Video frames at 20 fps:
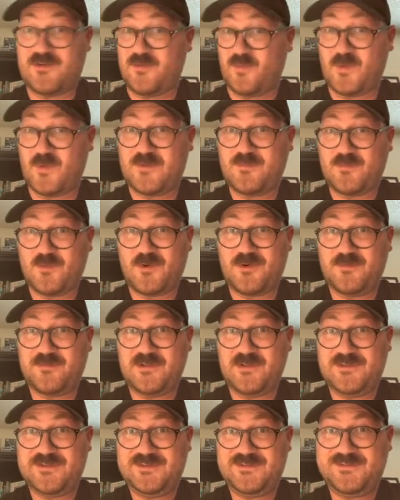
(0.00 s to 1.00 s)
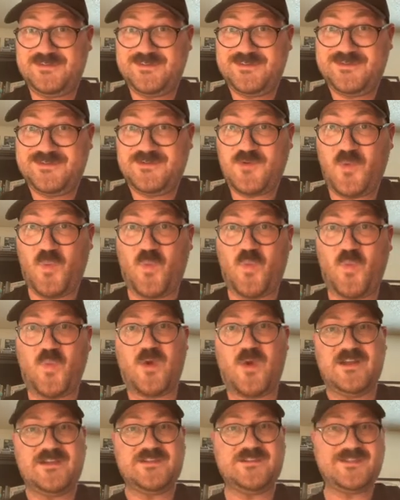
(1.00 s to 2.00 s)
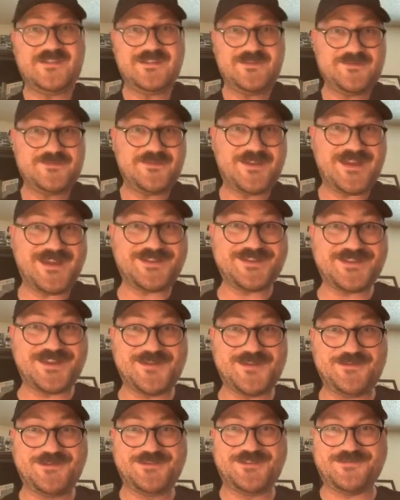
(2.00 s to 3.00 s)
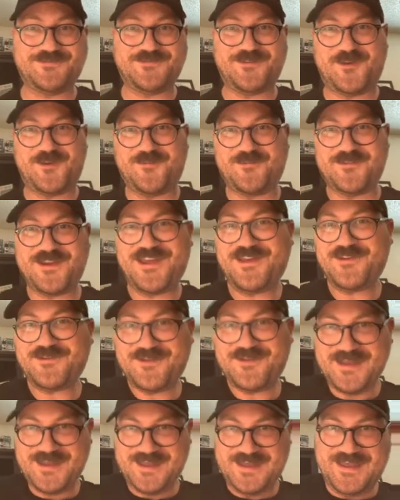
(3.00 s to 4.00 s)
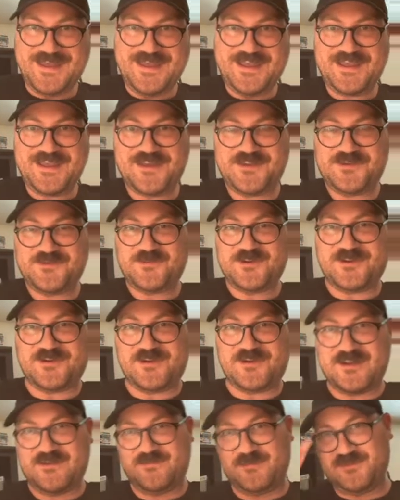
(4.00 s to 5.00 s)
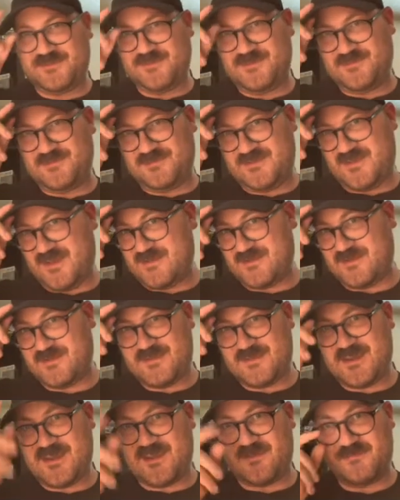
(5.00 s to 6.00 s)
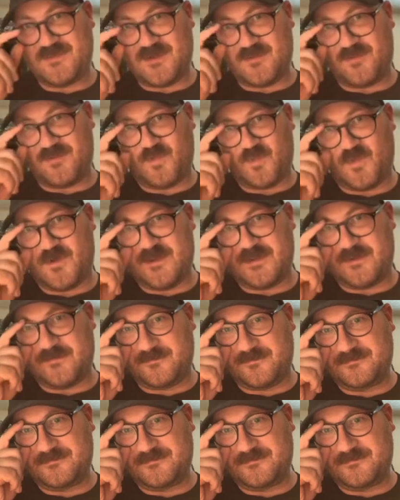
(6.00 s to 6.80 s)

one more Bullet Seed was in fact able to farm down, and we are able to take game number 1.